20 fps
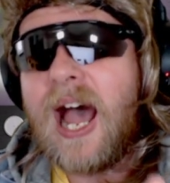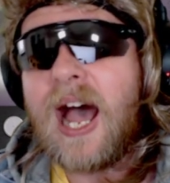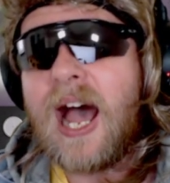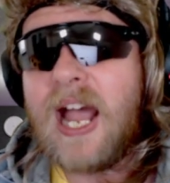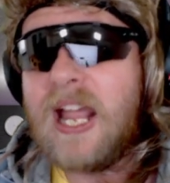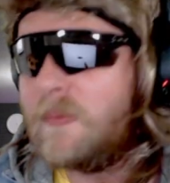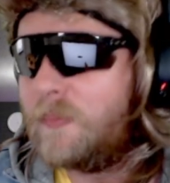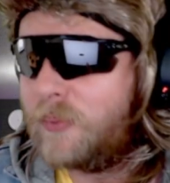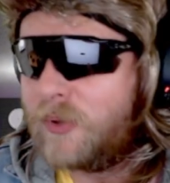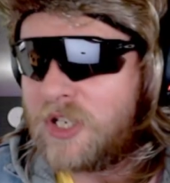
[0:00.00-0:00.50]
I
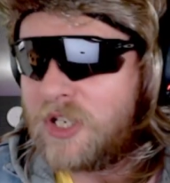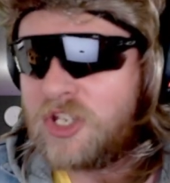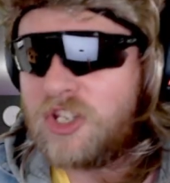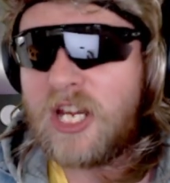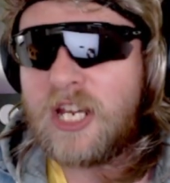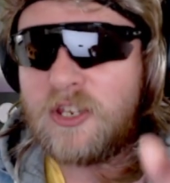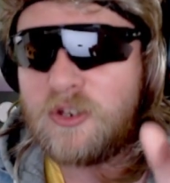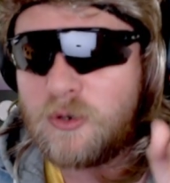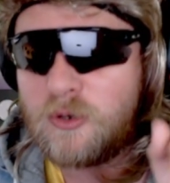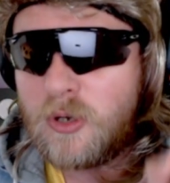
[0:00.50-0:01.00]

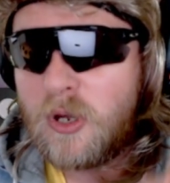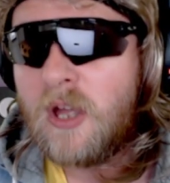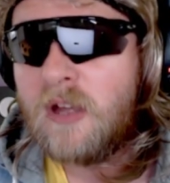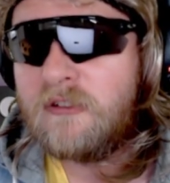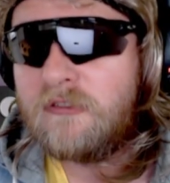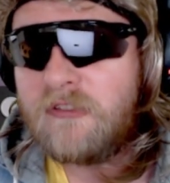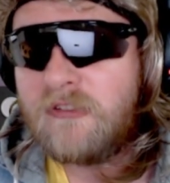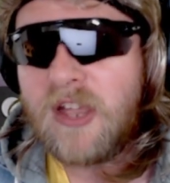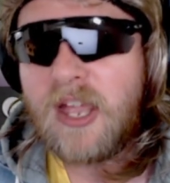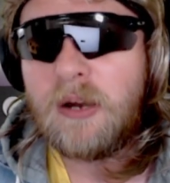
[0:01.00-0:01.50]
appreciate you
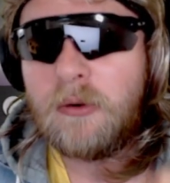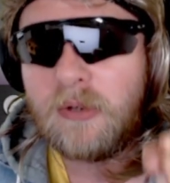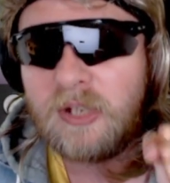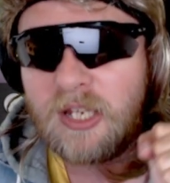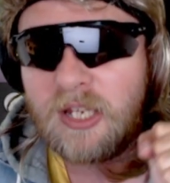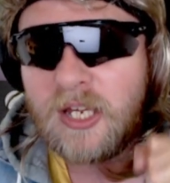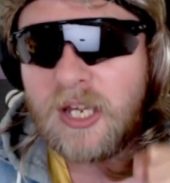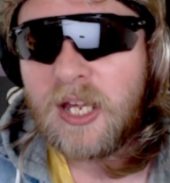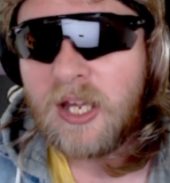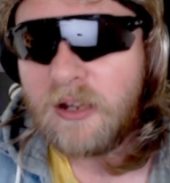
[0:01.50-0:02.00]

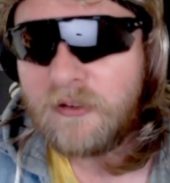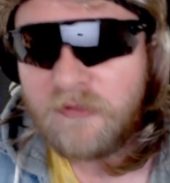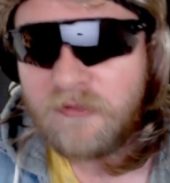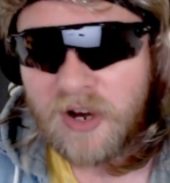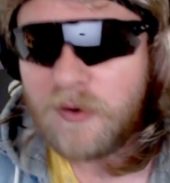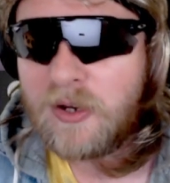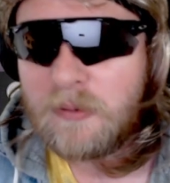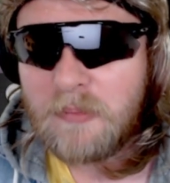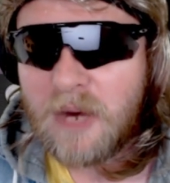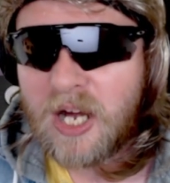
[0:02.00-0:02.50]
very,
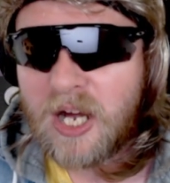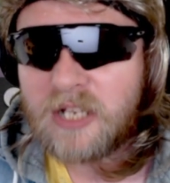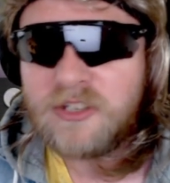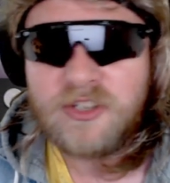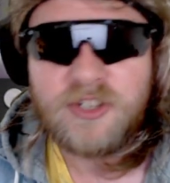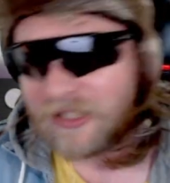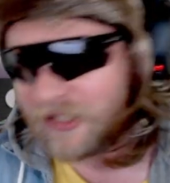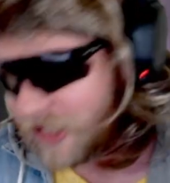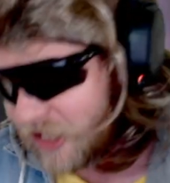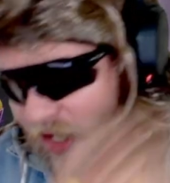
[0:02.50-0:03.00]
very
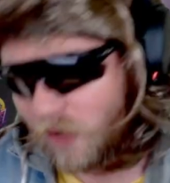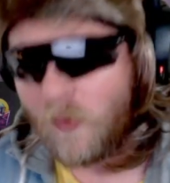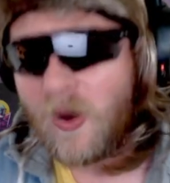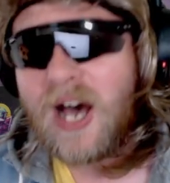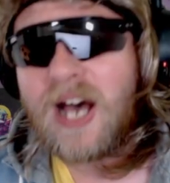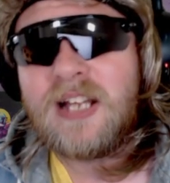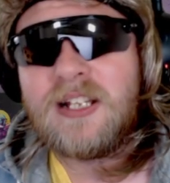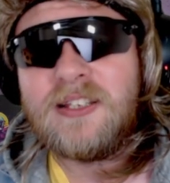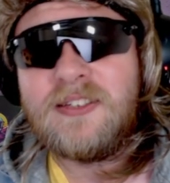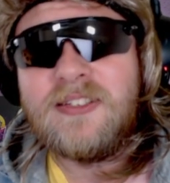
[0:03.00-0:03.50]
much. You know
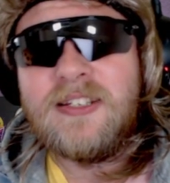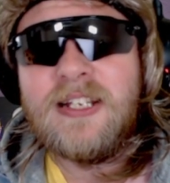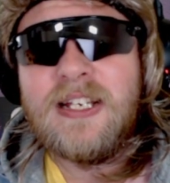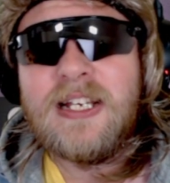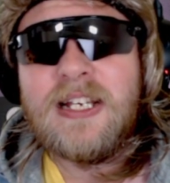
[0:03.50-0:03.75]
what?